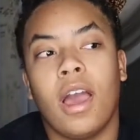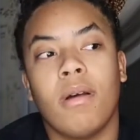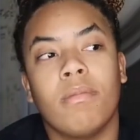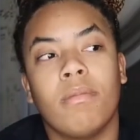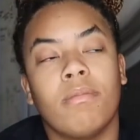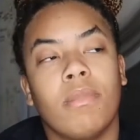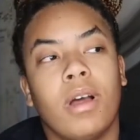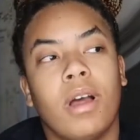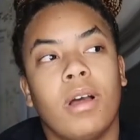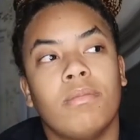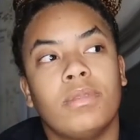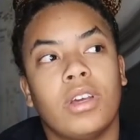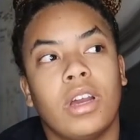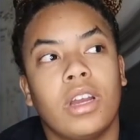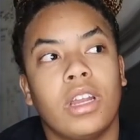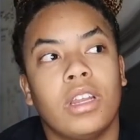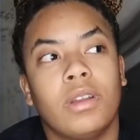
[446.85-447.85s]
I'm
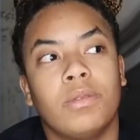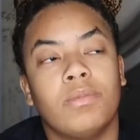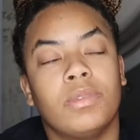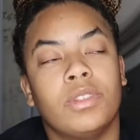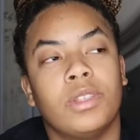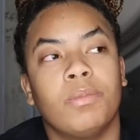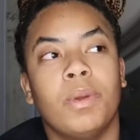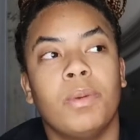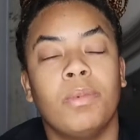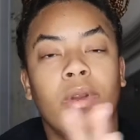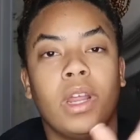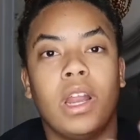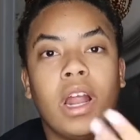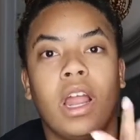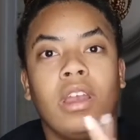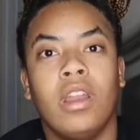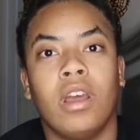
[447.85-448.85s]
talking to some people that
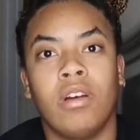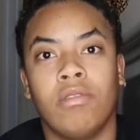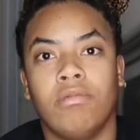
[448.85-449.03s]
I know,